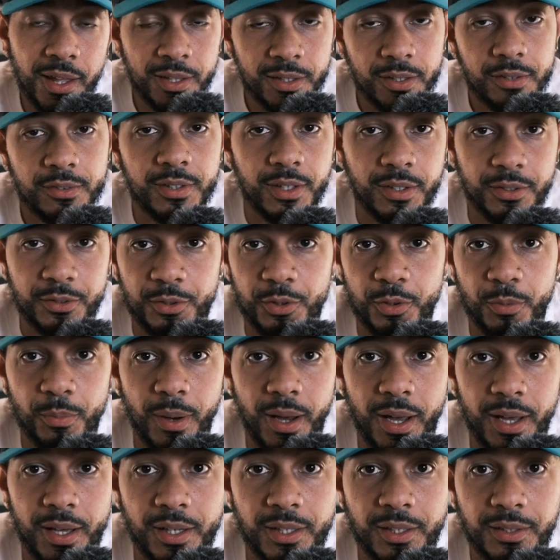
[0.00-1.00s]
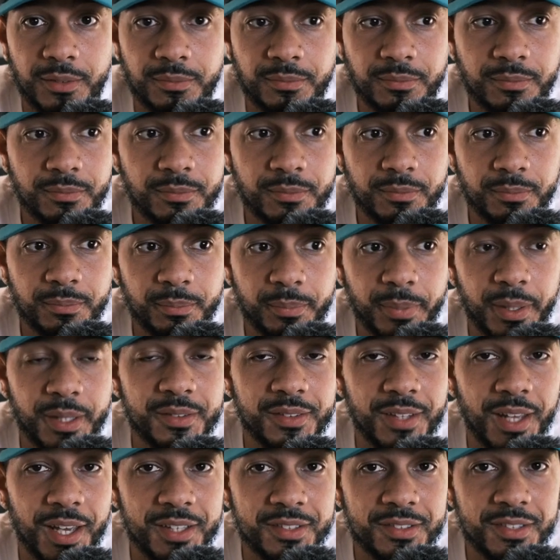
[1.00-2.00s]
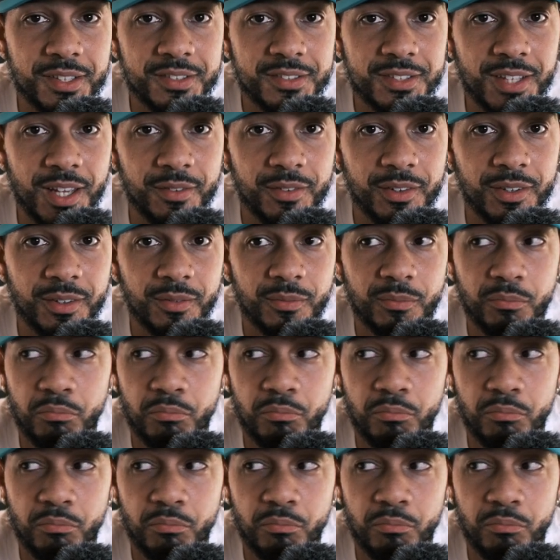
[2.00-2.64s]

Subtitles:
They're telling you to buy a Pentax 6.7.